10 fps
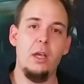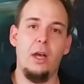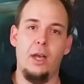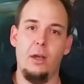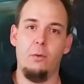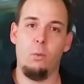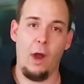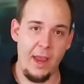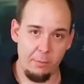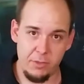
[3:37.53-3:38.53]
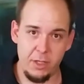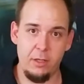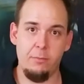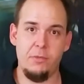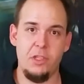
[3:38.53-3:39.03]
RAM
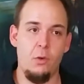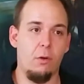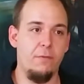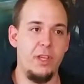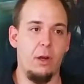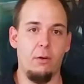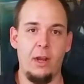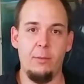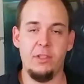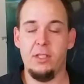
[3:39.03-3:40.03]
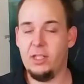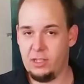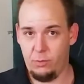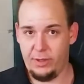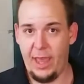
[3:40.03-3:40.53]
DIMMs, your VRMs,
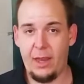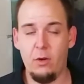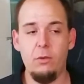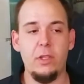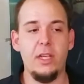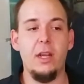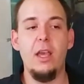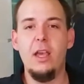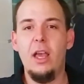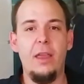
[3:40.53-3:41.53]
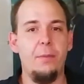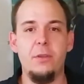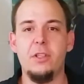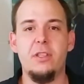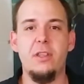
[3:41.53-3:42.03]
assists with that cooling, and
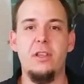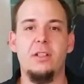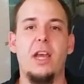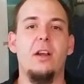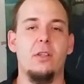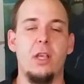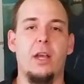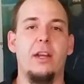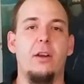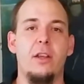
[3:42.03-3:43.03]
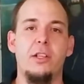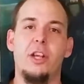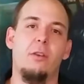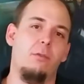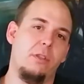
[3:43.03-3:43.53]
just the entire socket area in
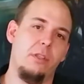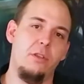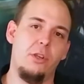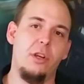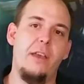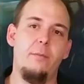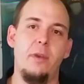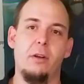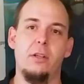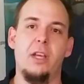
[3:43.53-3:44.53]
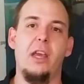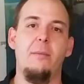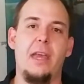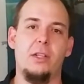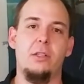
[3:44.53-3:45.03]
general. So you should have a better
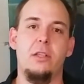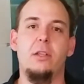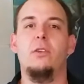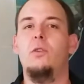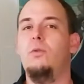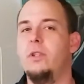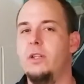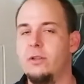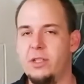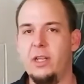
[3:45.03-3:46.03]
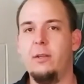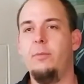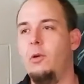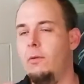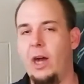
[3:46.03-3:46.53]
time actually cooling your
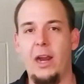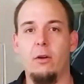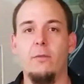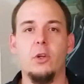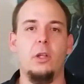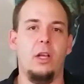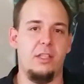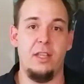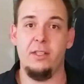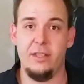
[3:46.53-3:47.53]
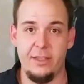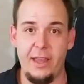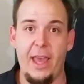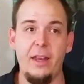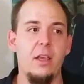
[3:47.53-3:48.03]
setup, higher overclocks, things like
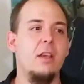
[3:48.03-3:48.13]
that.